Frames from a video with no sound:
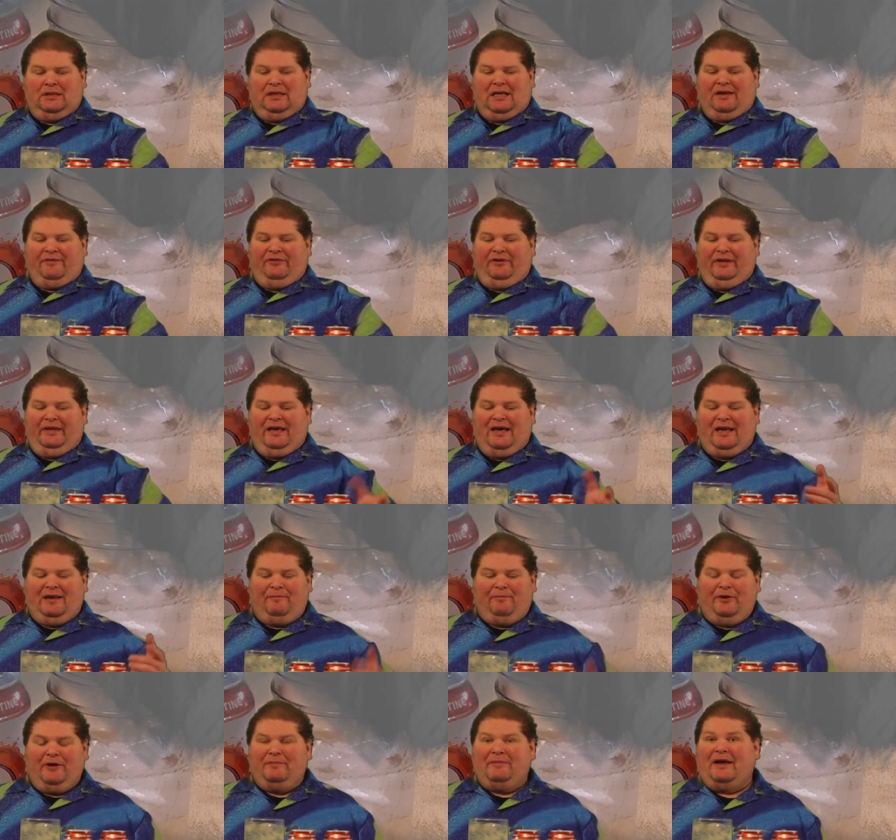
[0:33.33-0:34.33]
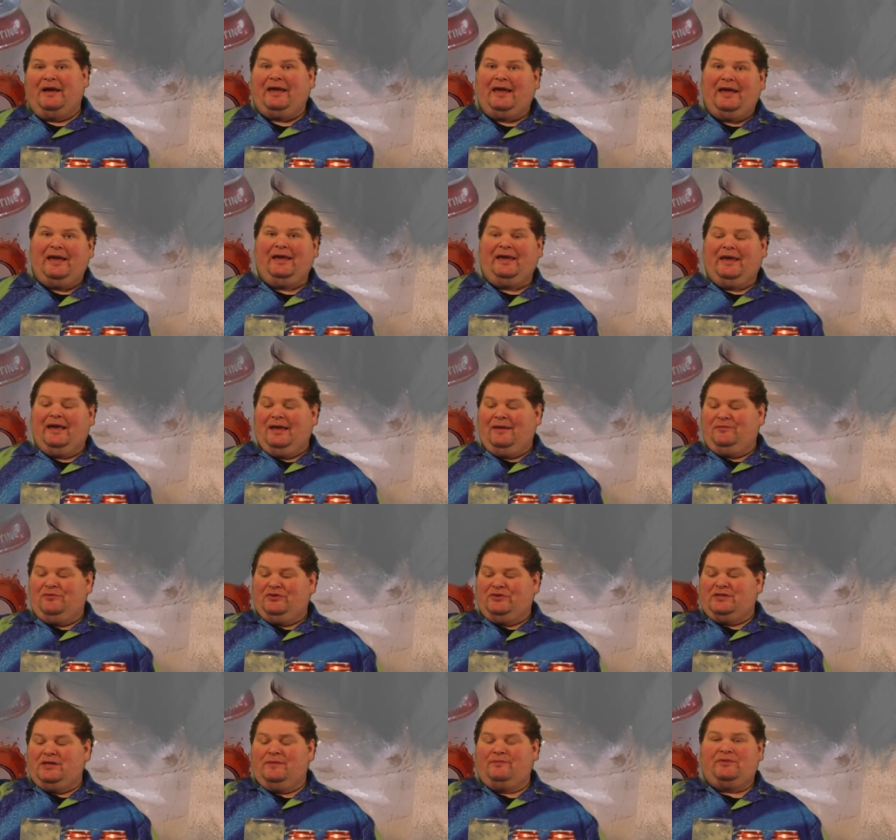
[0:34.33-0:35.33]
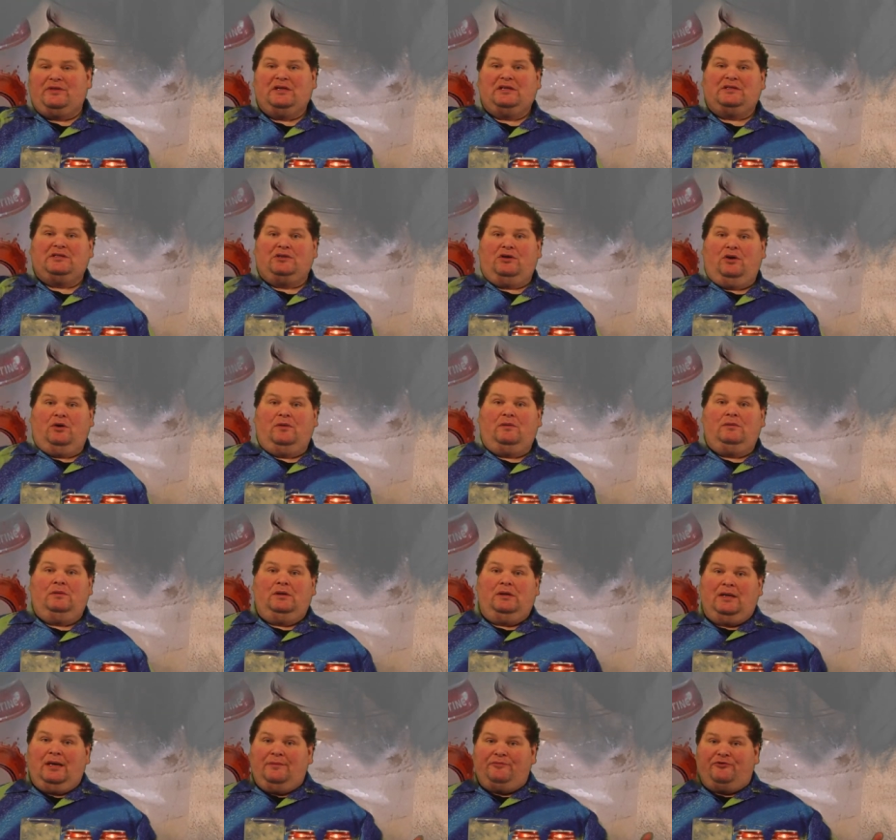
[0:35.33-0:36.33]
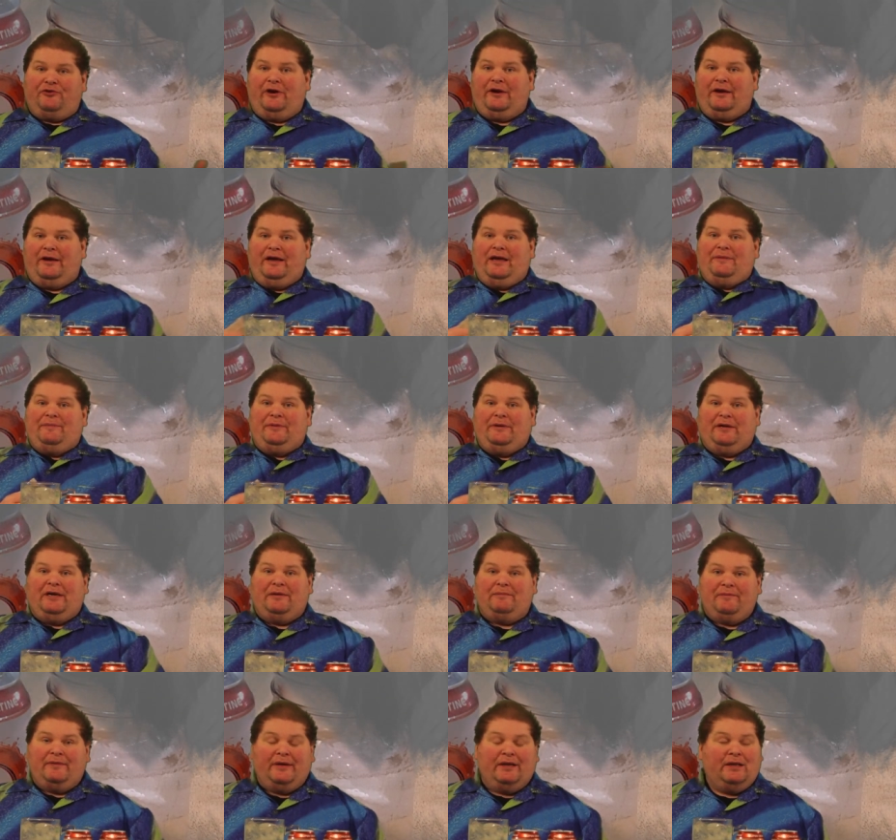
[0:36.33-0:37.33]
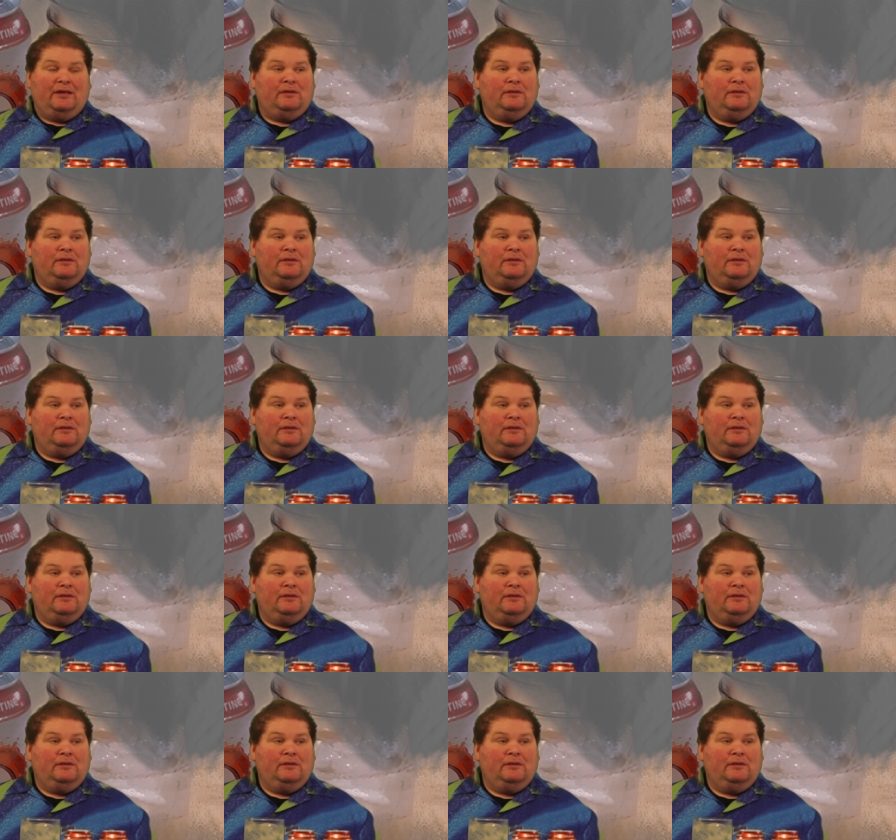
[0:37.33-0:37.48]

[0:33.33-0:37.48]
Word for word: I really got to bring my A game to something, so I'm trying to hype it up, man.